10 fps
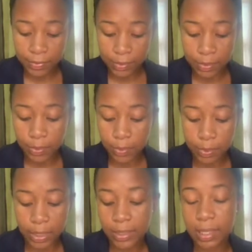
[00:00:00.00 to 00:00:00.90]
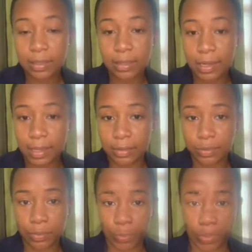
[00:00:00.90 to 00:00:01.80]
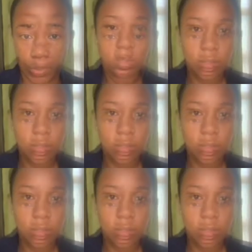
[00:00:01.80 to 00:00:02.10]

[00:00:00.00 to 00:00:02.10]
student and classroom work.